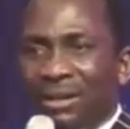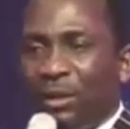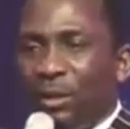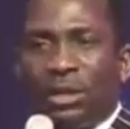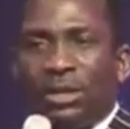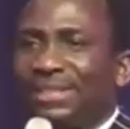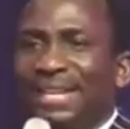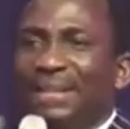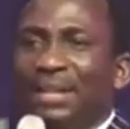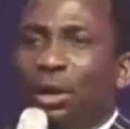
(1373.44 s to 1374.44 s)
You don't
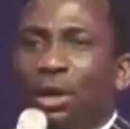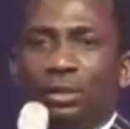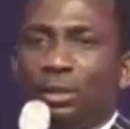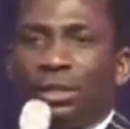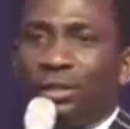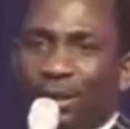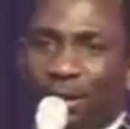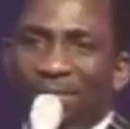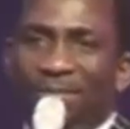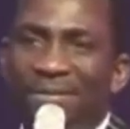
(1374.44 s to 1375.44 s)
serve a God you don't
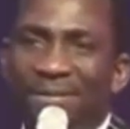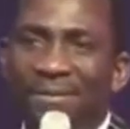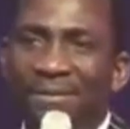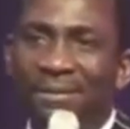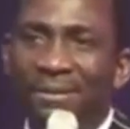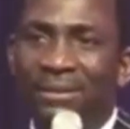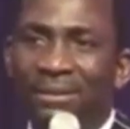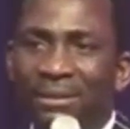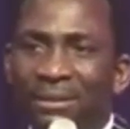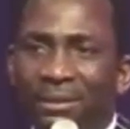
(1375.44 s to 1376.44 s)
love.
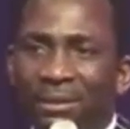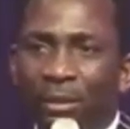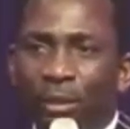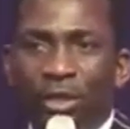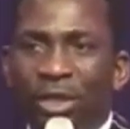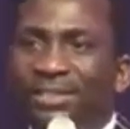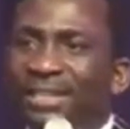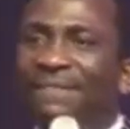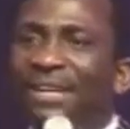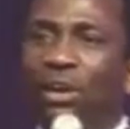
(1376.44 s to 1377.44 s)
You don't
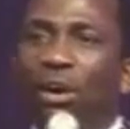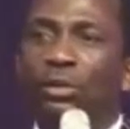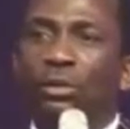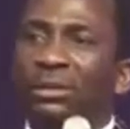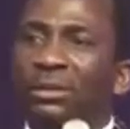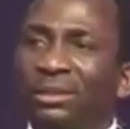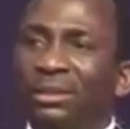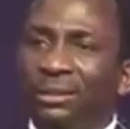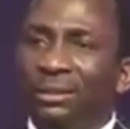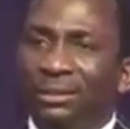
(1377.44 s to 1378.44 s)
serve a God
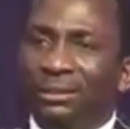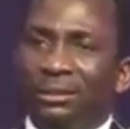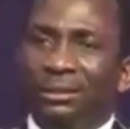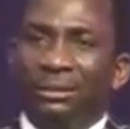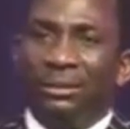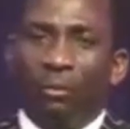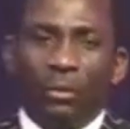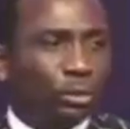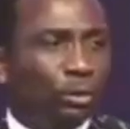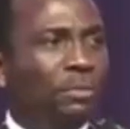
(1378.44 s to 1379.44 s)

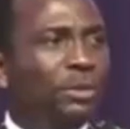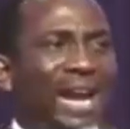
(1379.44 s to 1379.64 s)
with whom your